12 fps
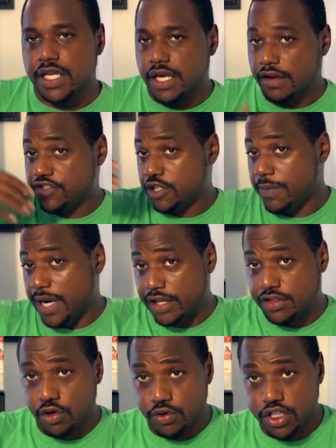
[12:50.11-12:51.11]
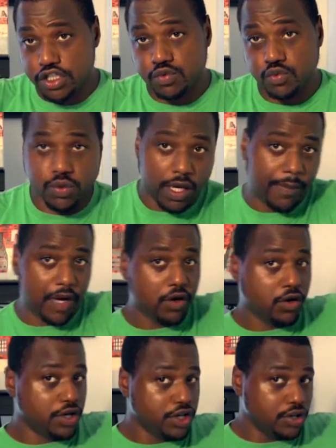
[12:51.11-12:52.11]
If somebody throw this, what am I
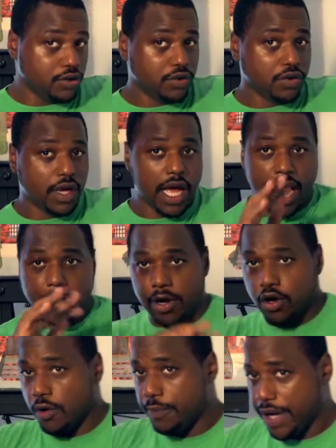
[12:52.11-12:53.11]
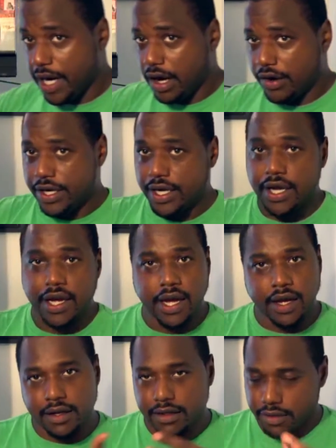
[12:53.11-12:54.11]
going to do? How am I going to parry?
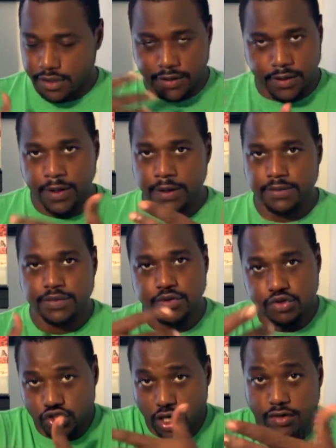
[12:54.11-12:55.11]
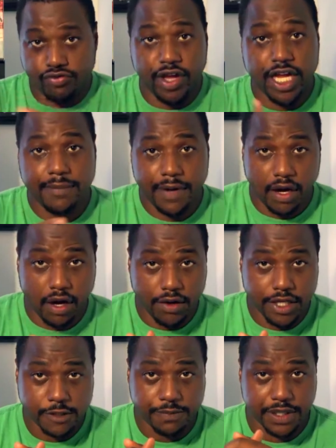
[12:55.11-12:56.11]
You start thinking about
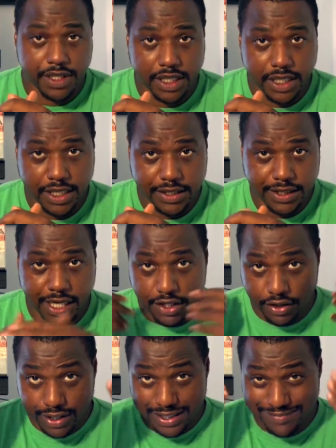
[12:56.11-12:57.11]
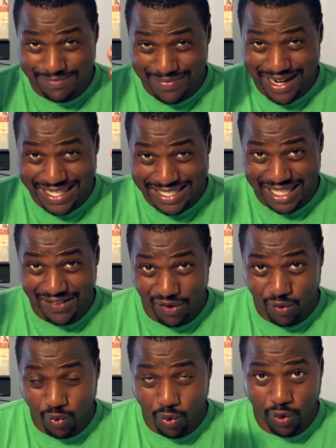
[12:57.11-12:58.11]
all this because now you're in this mindset of
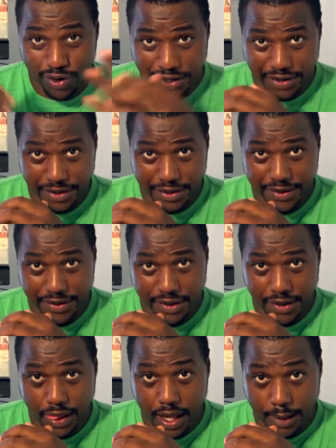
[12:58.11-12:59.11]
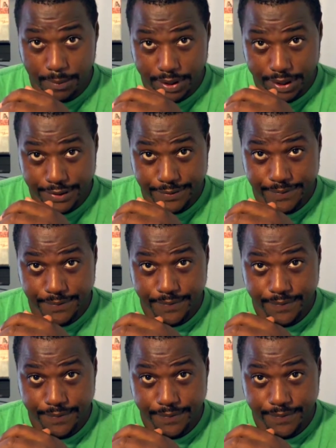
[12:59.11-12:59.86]
a warrior. You know what I mean?